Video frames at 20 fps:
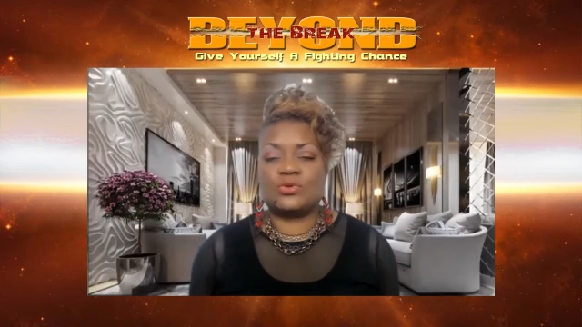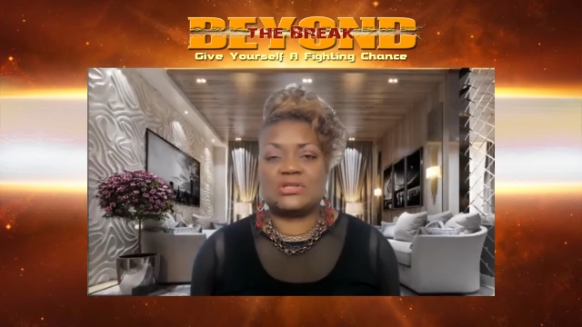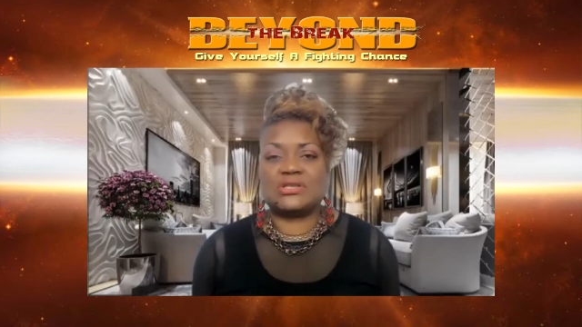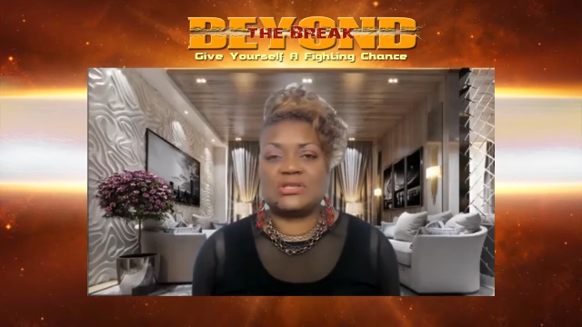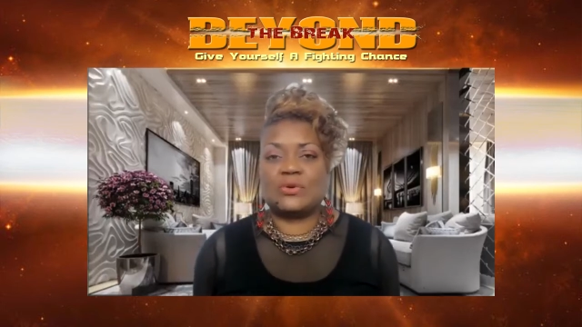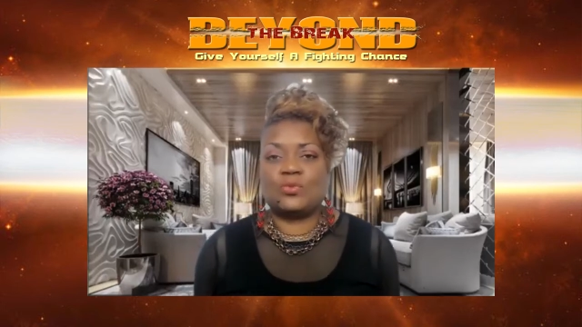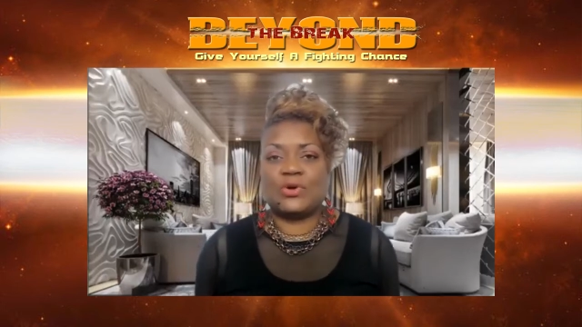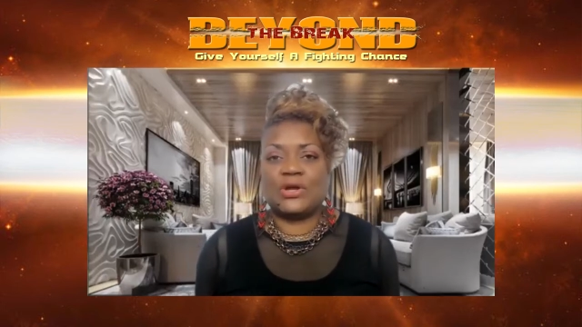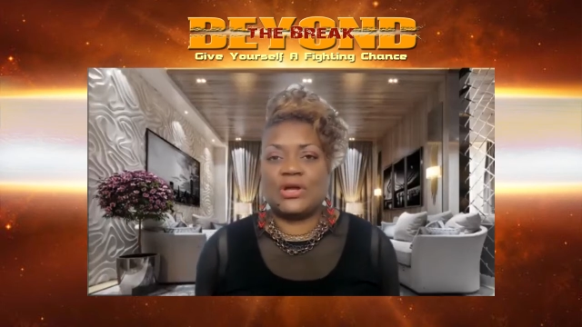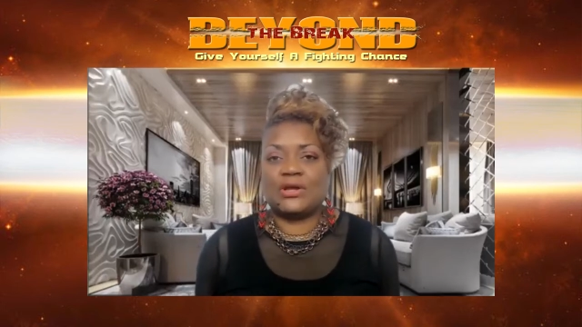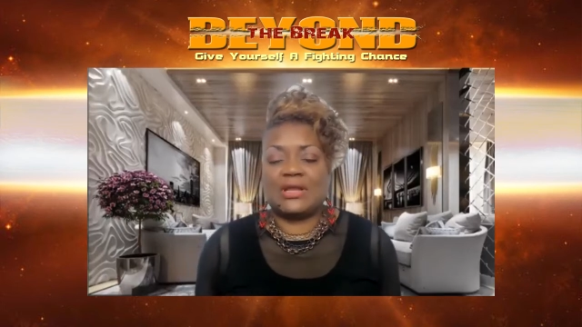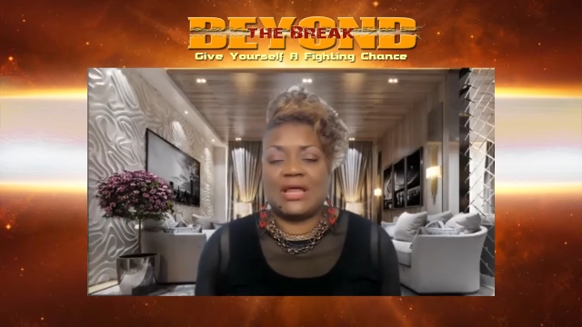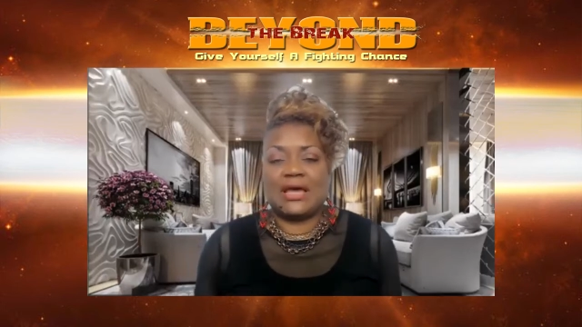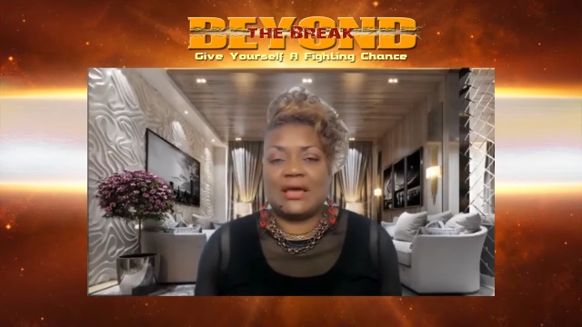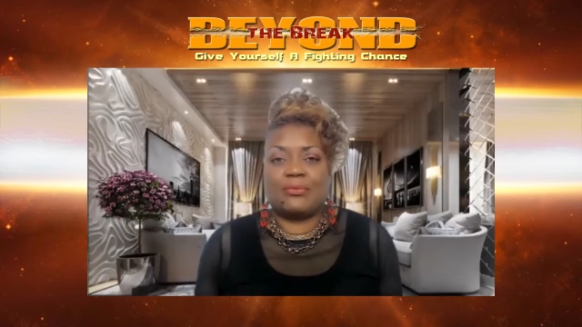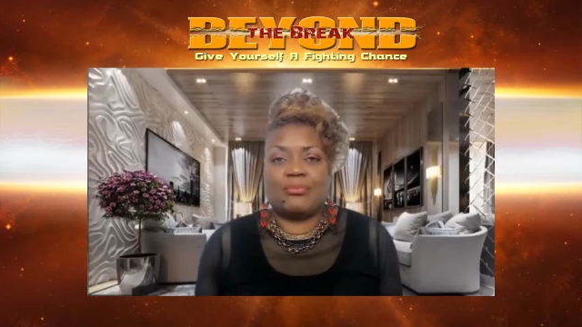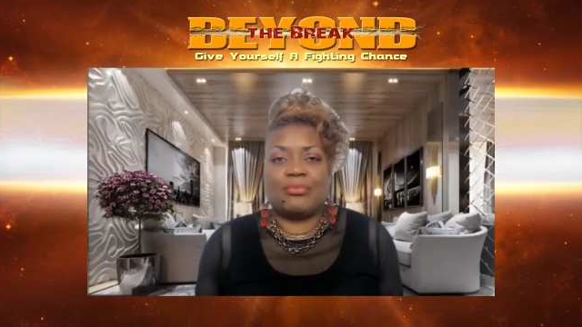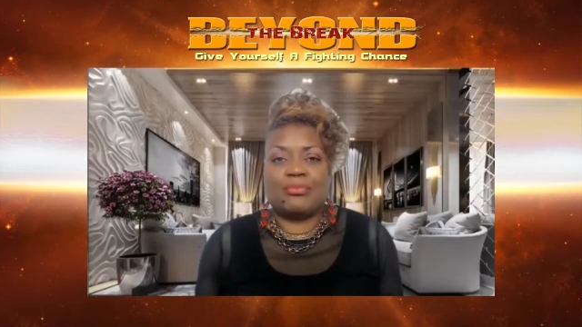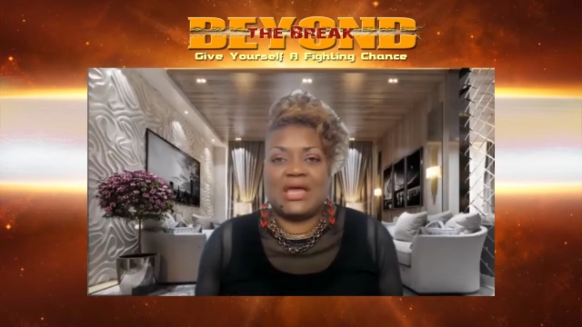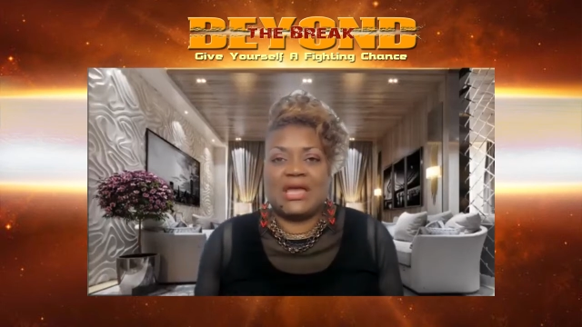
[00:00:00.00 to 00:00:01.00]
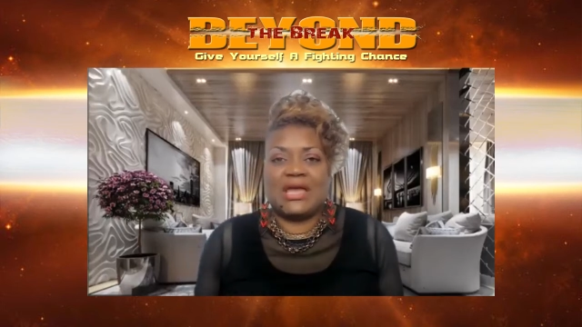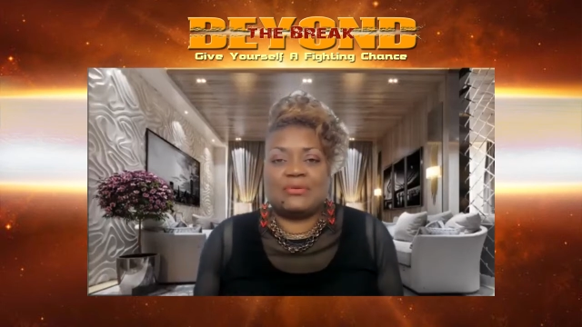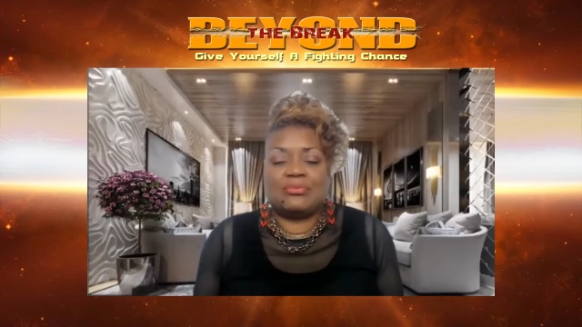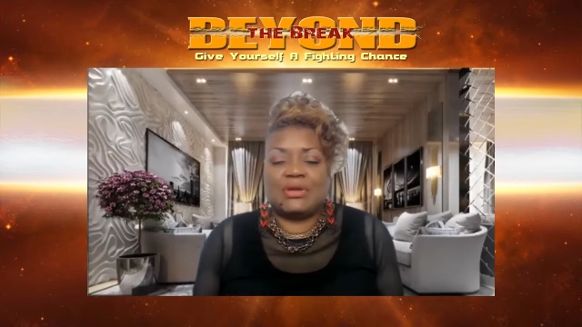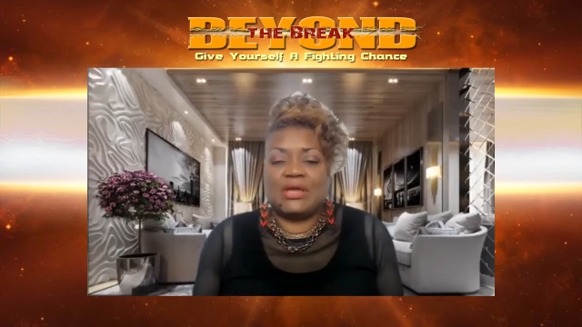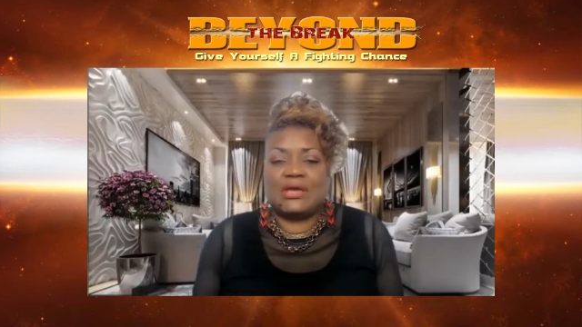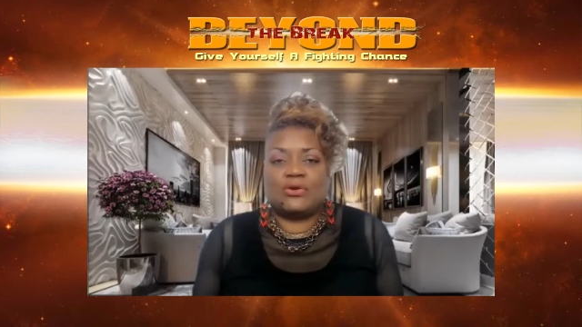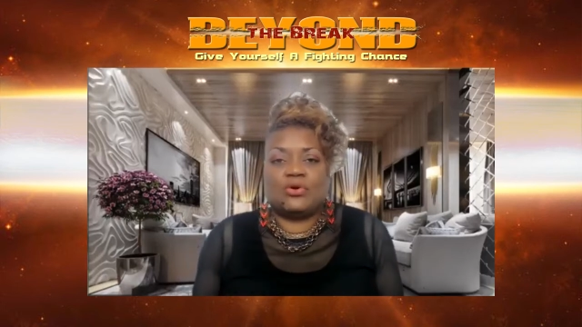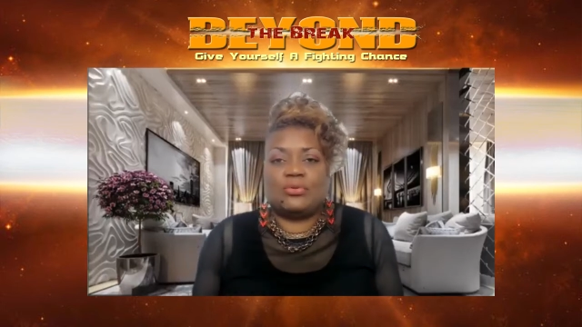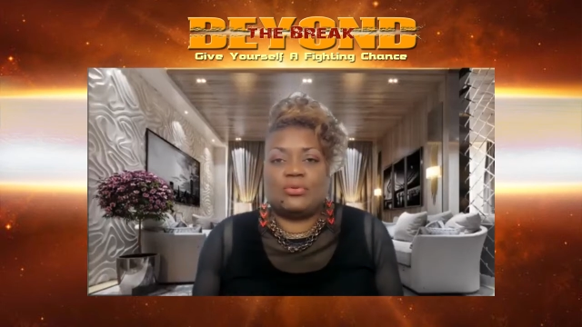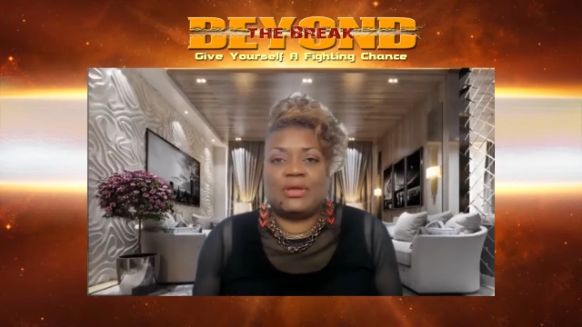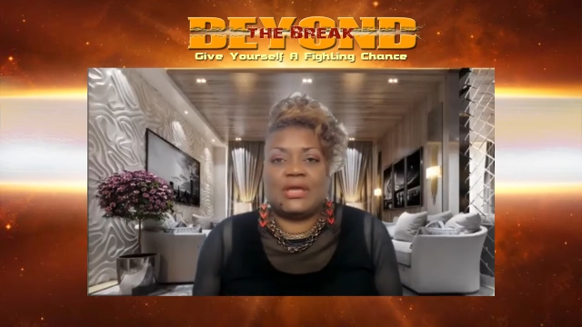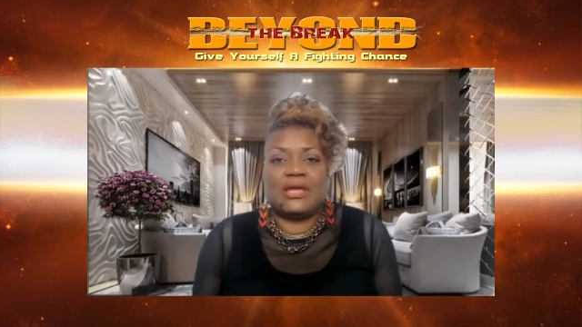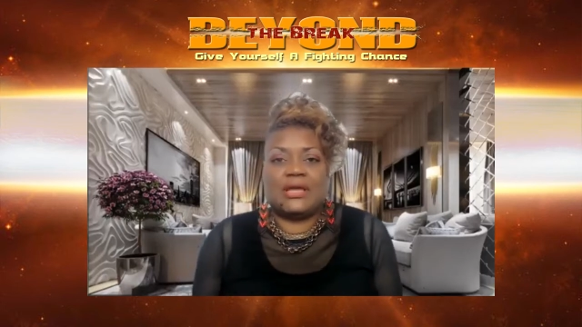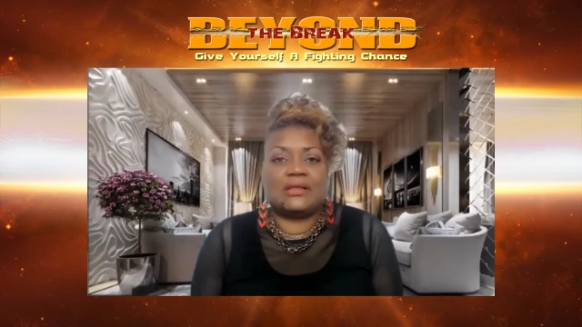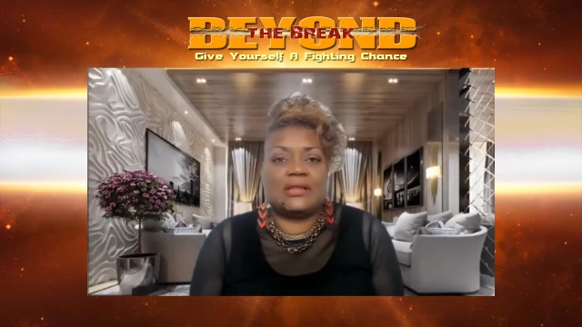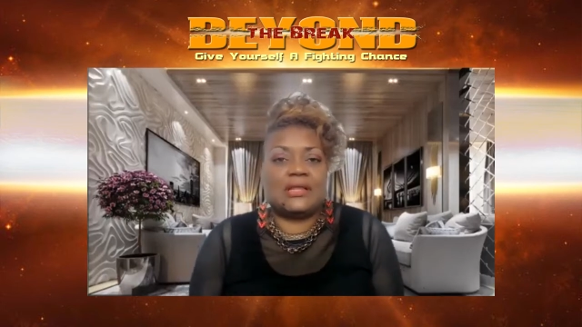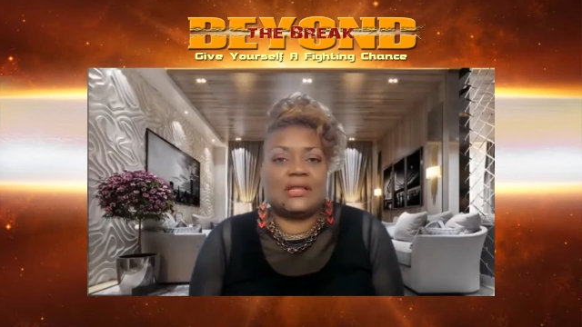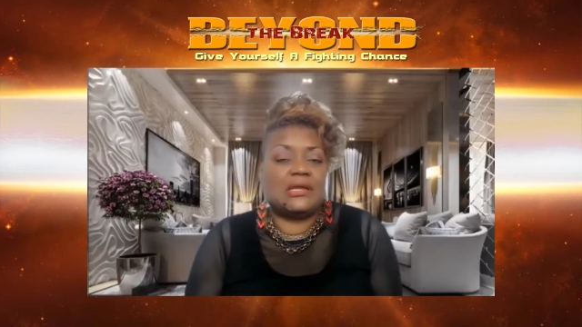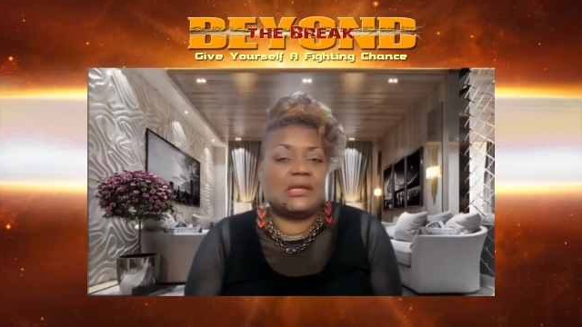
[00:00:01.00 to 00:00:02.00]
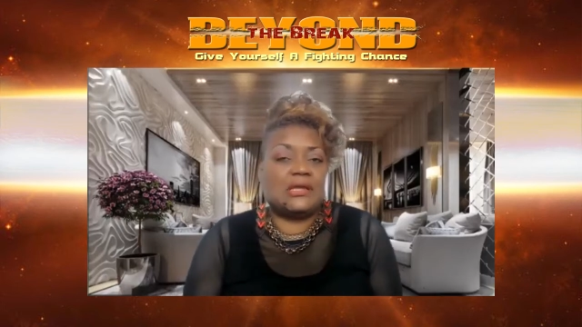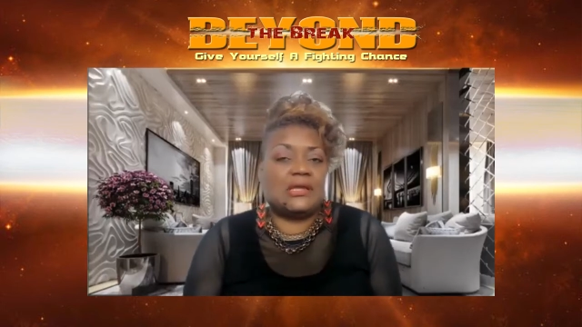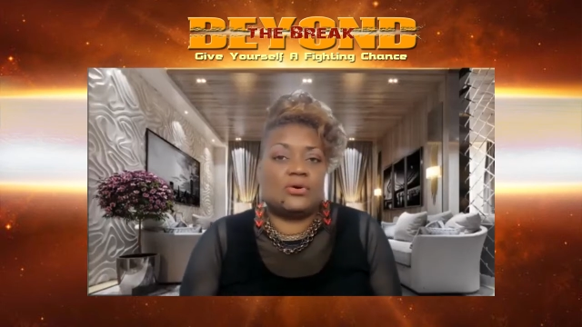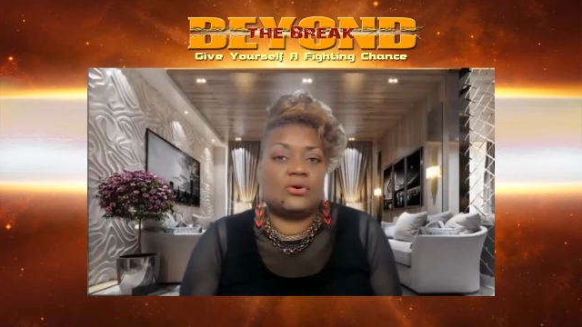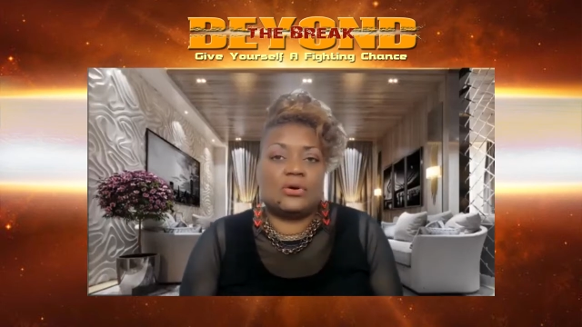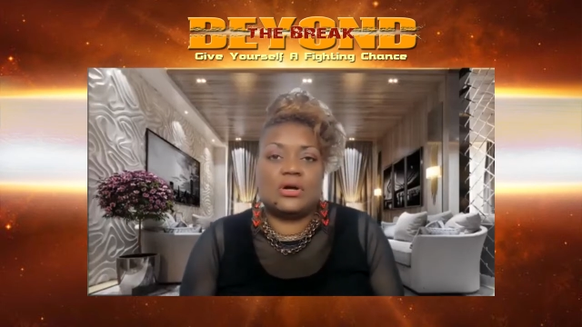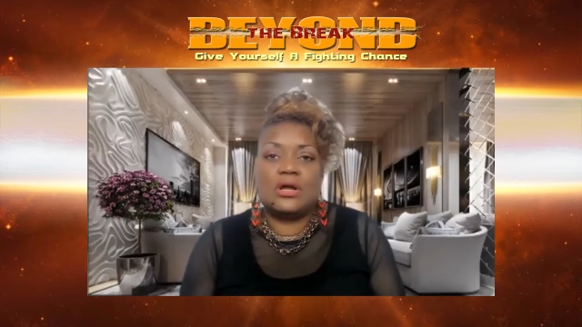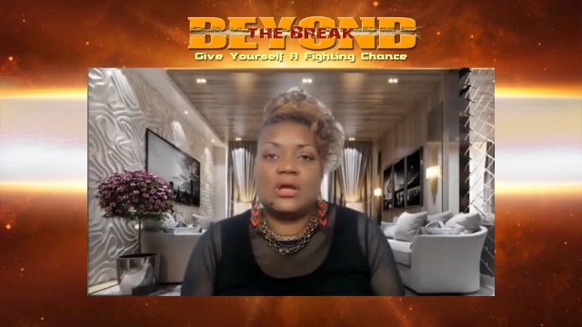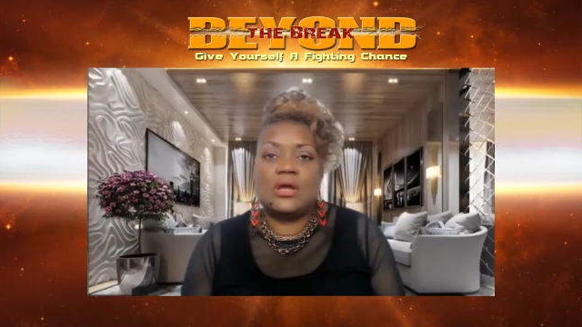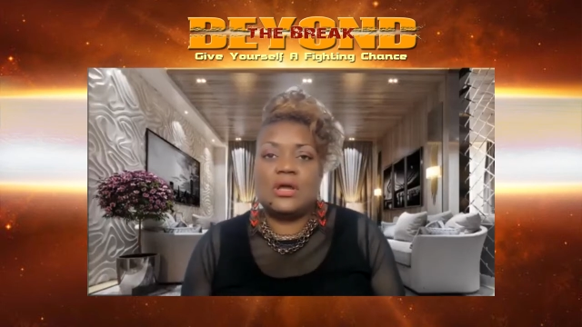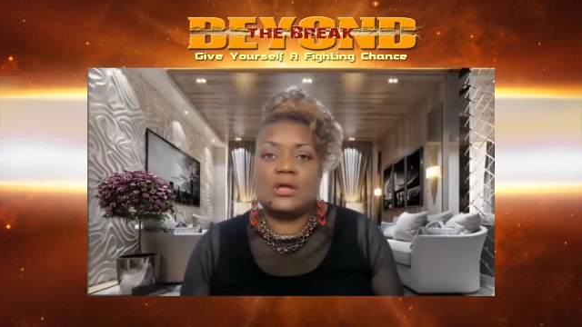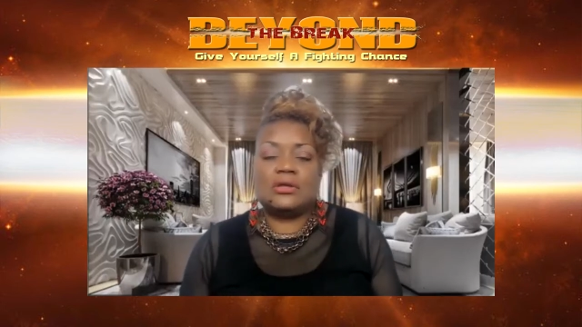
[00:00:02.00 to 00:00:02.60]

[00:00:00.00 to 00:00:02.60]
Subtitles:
somewhere like a bag man or a bag lady, or